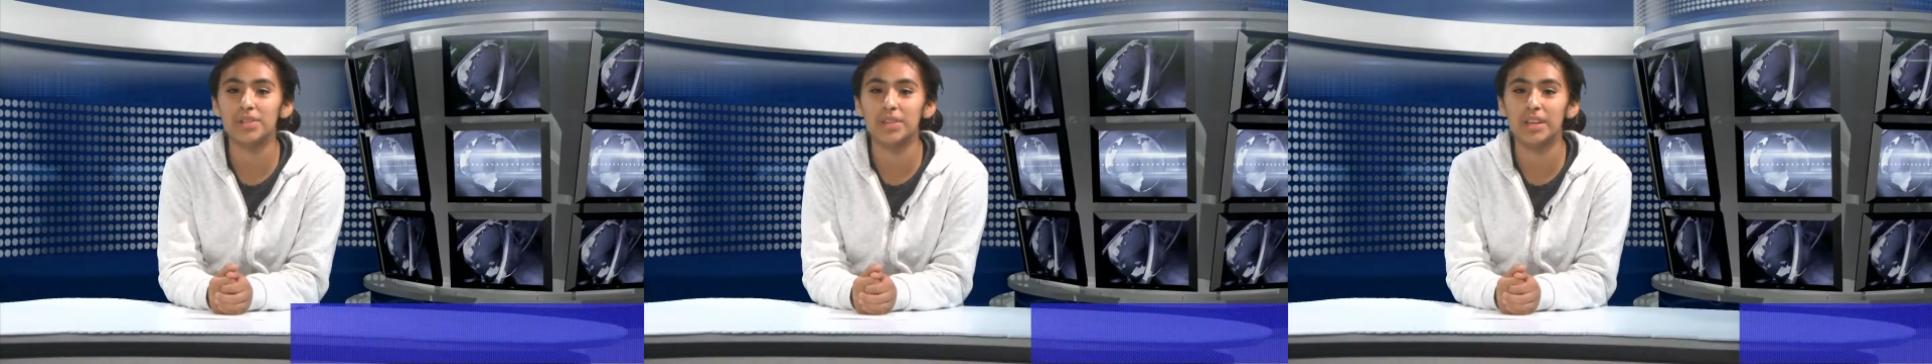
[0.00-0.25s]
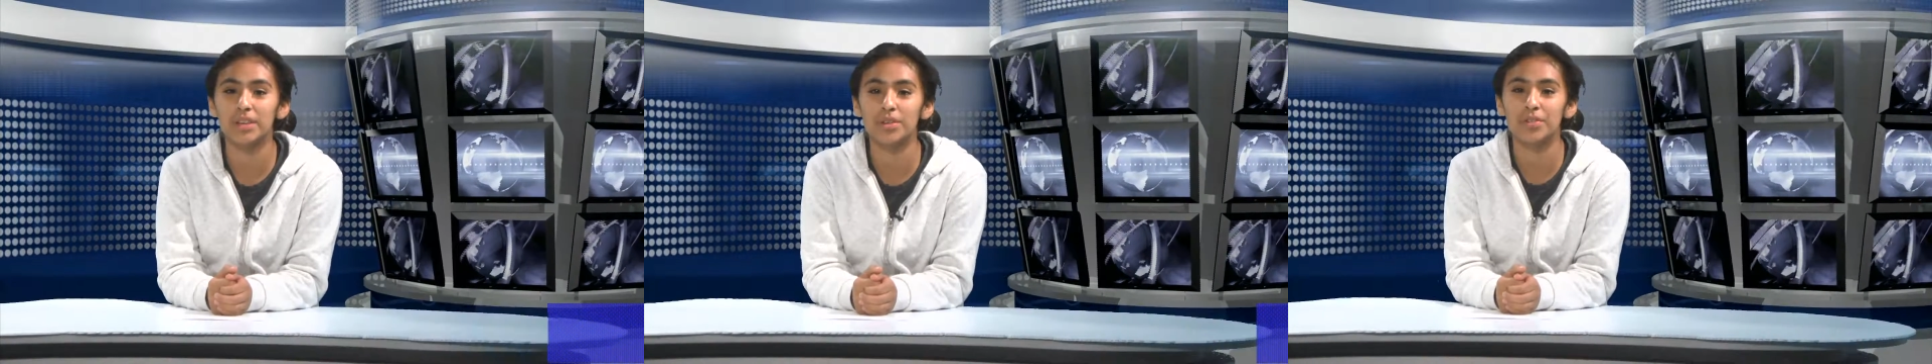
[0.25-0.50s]
to
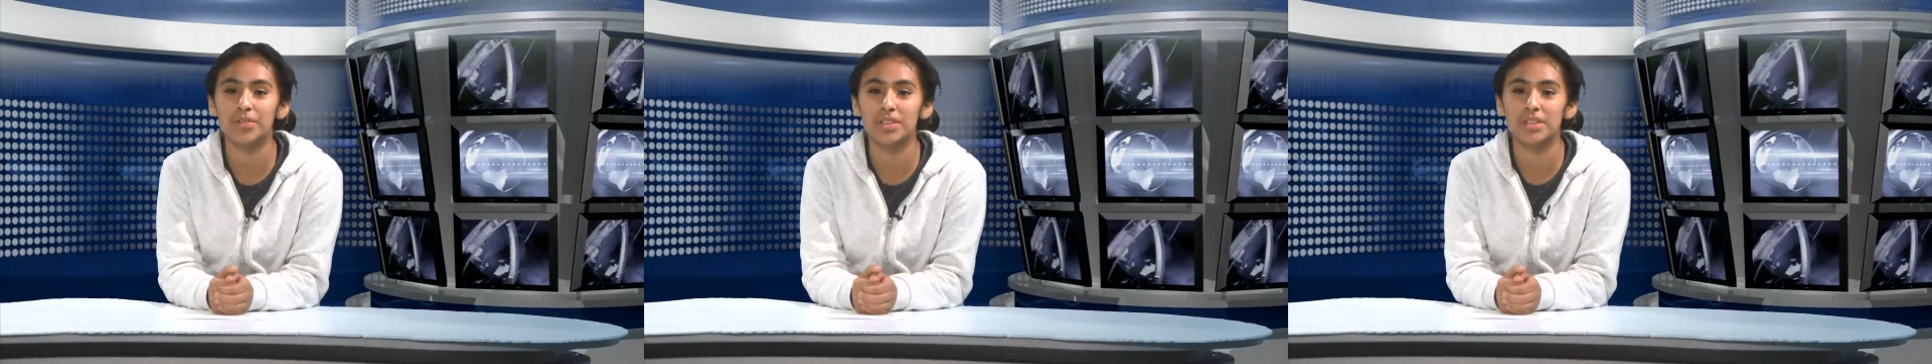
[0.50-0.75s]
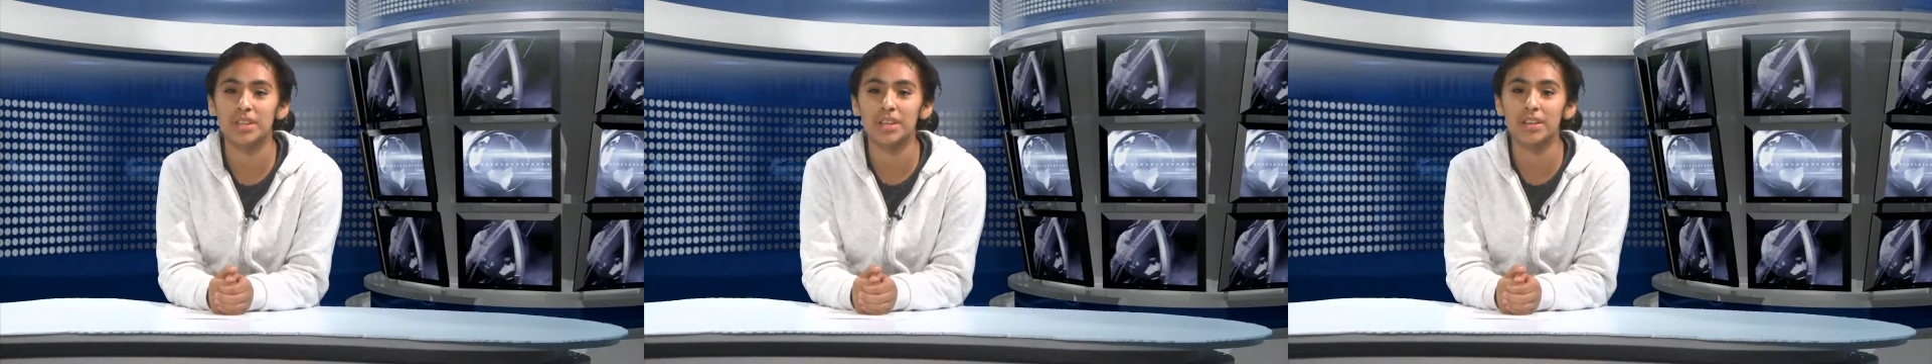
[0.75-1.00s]
a
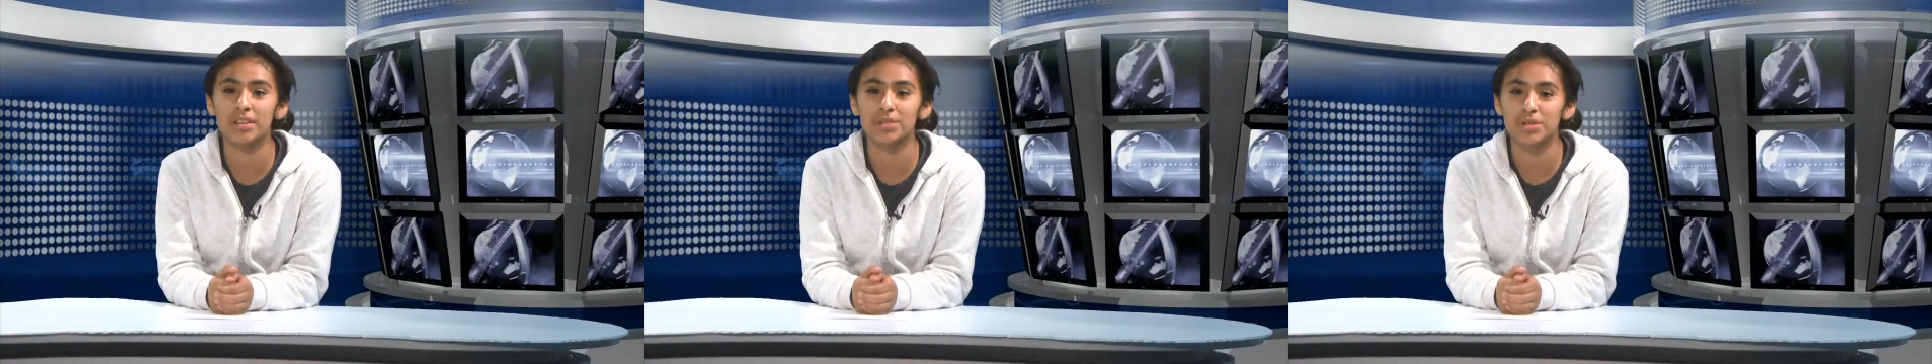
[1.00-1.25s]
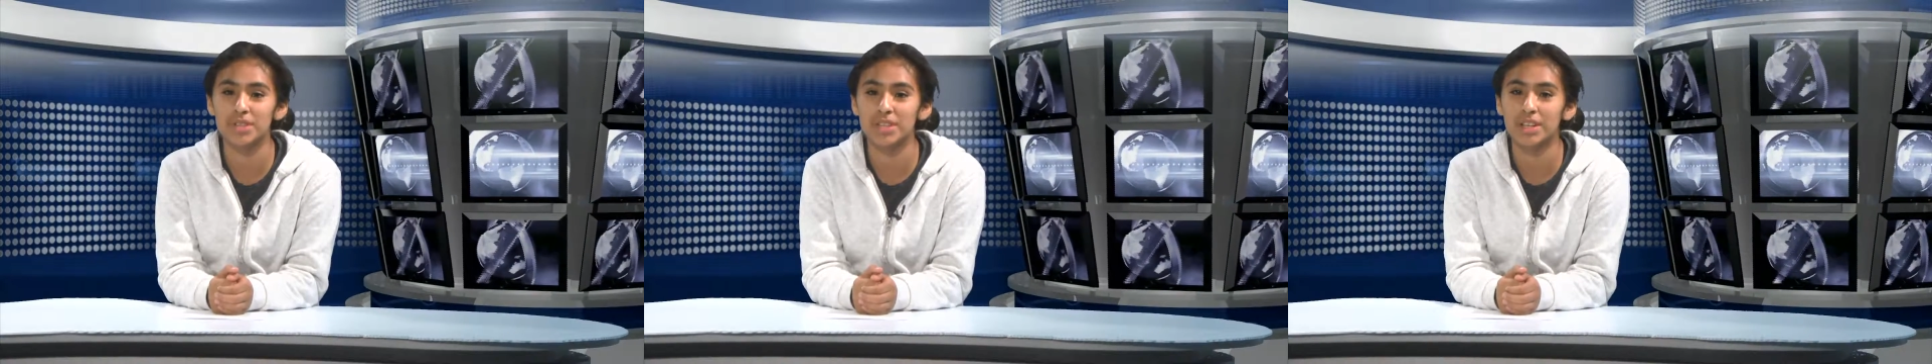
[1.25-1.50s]
university
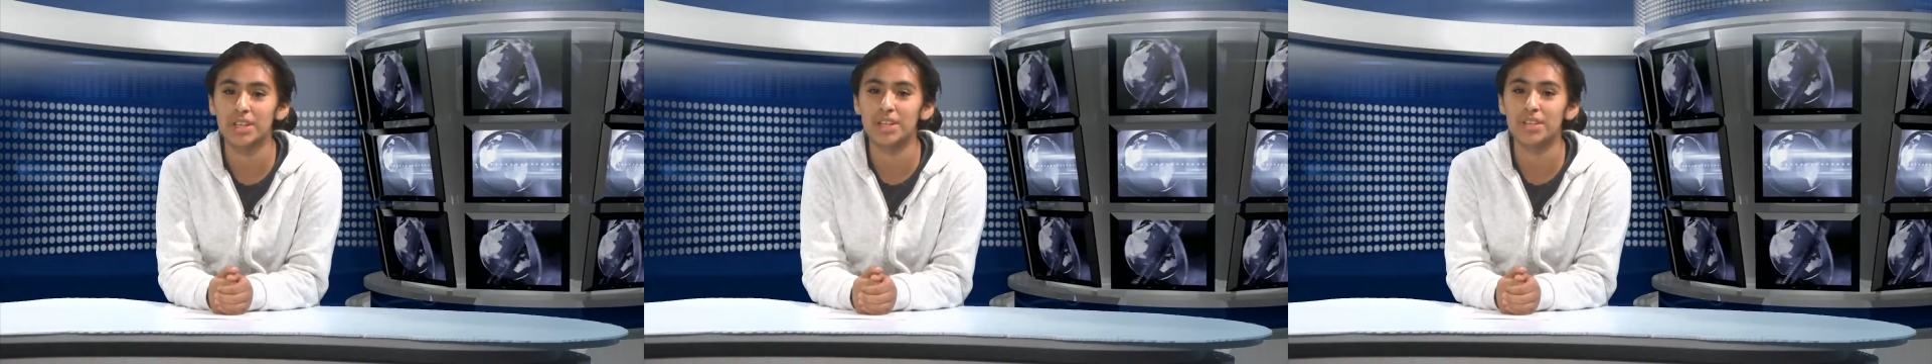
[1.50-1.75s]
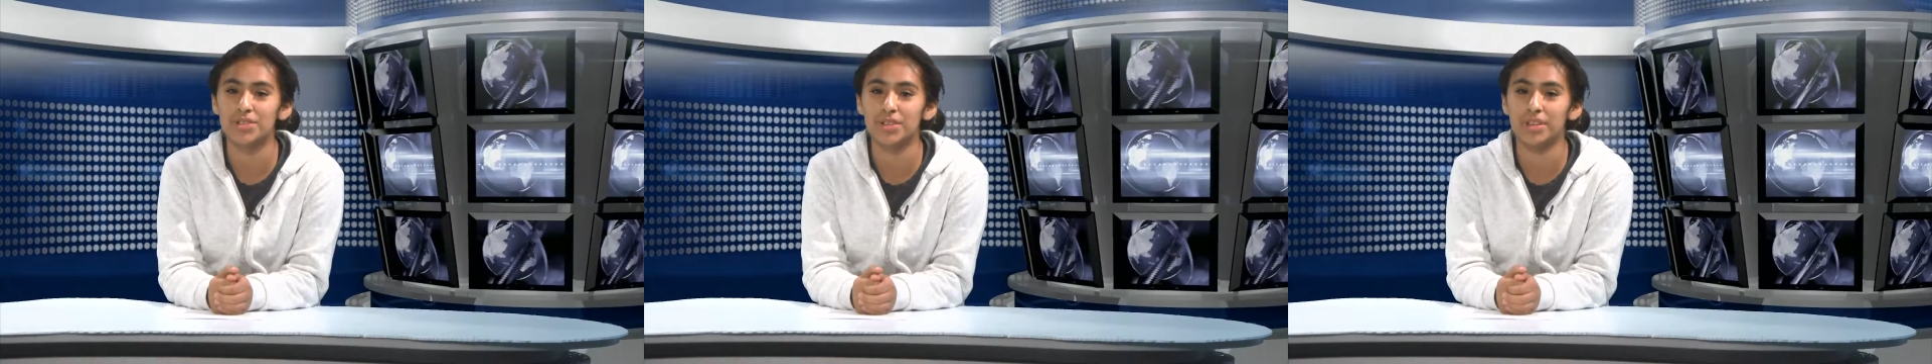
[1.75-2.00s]
to study
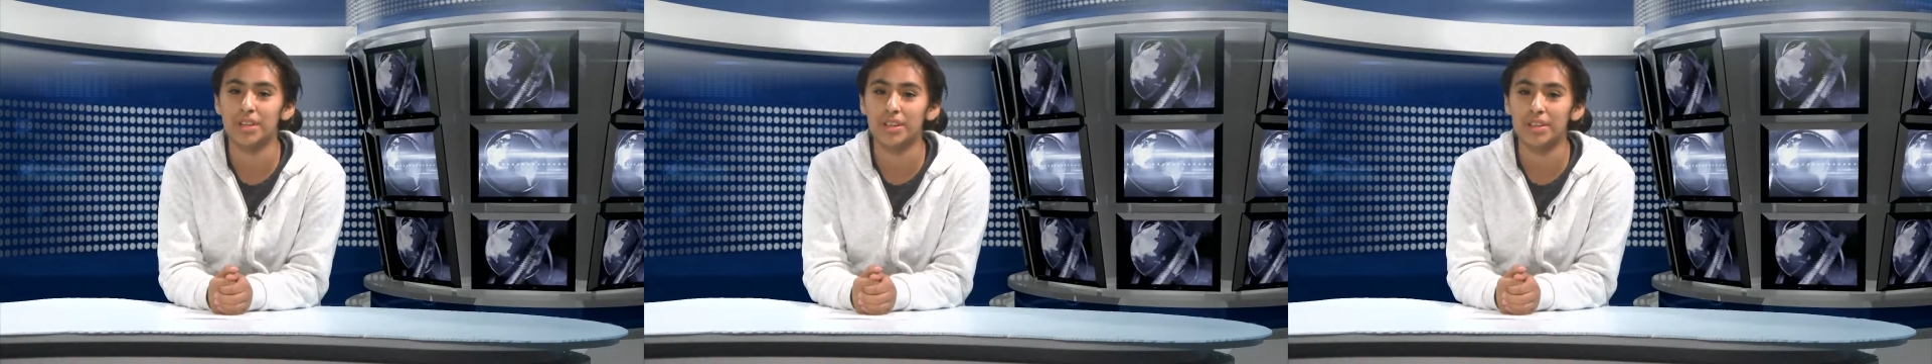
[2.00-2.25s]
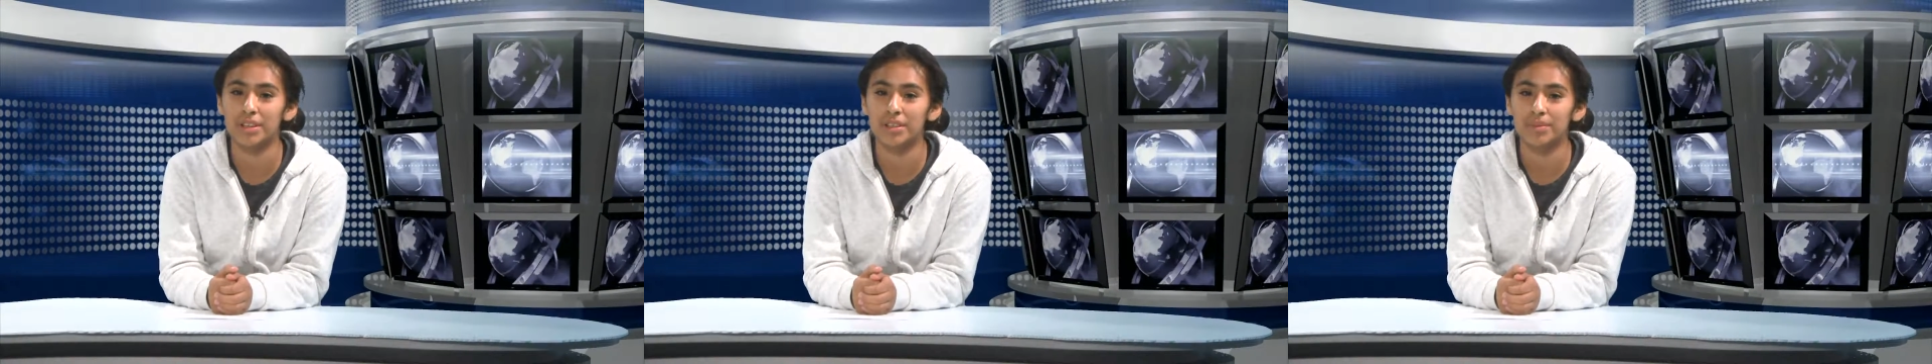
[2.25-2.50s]
engineering.